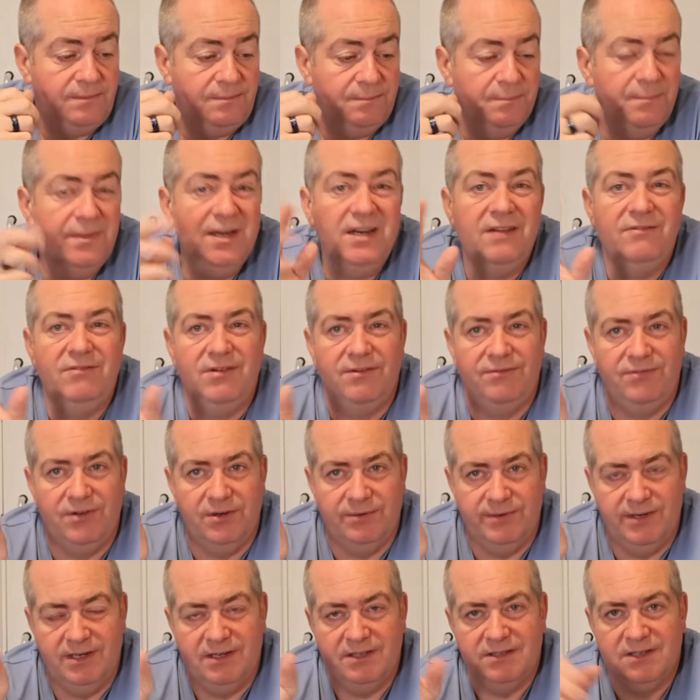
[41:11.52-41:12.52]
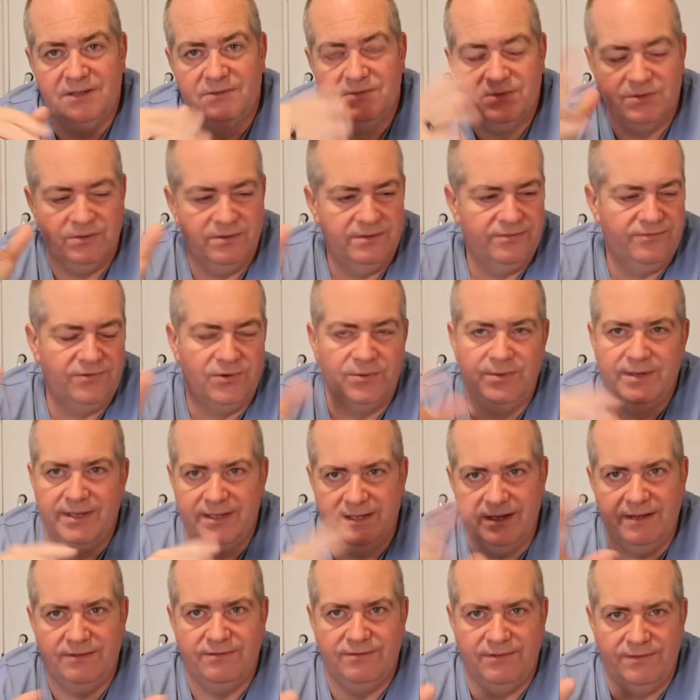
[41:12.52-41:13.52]
Mini review it. I don't do a full
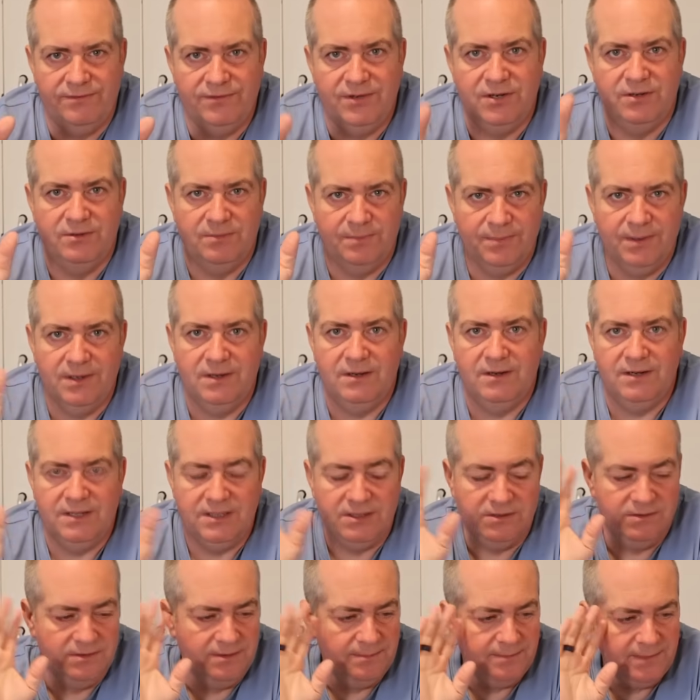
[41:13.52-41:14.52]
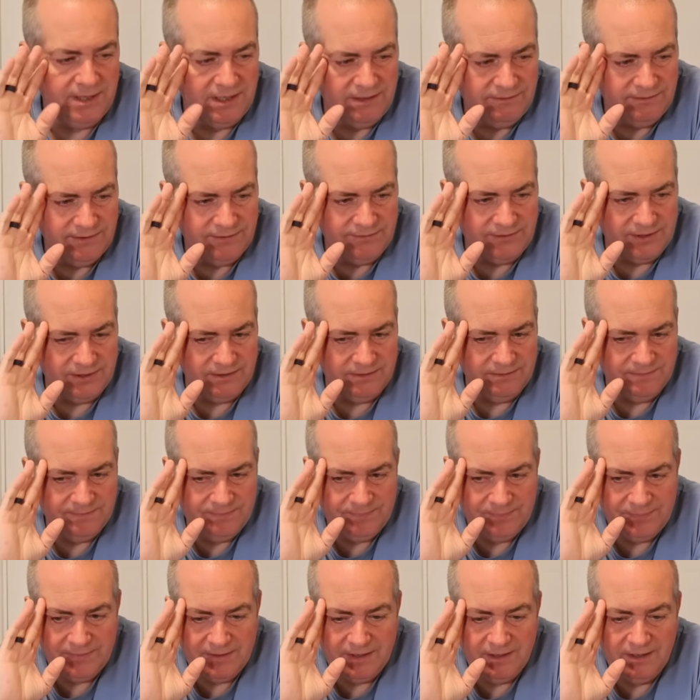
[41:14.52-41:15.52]
in-depth review, but I do a mini review.
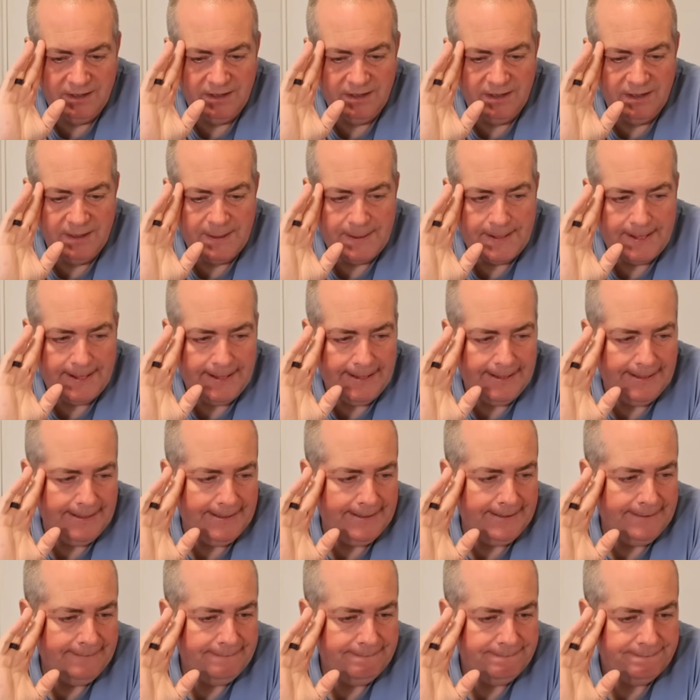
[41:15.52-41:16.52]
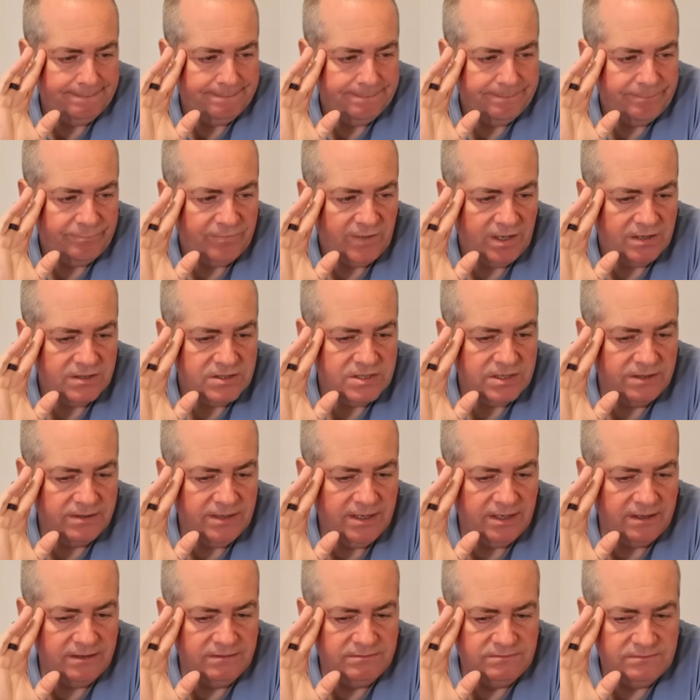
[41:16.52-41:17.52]
So
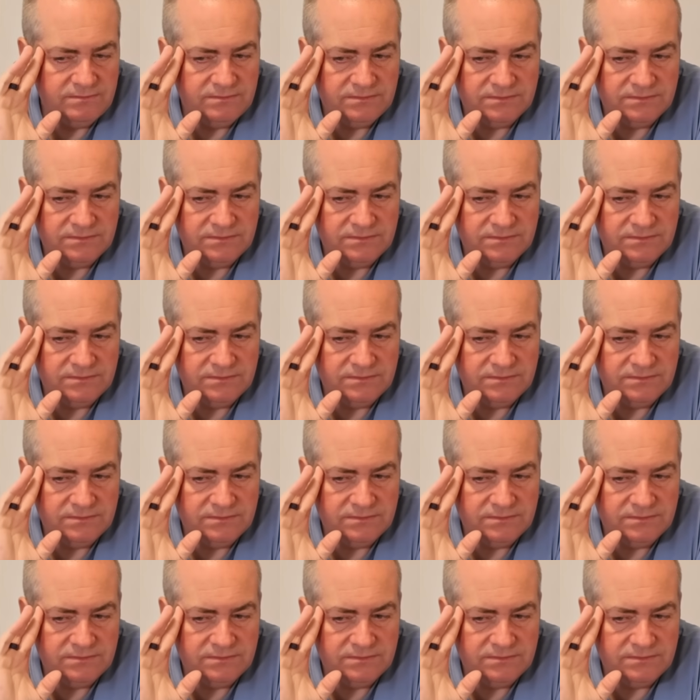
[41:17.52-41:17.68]
yeah,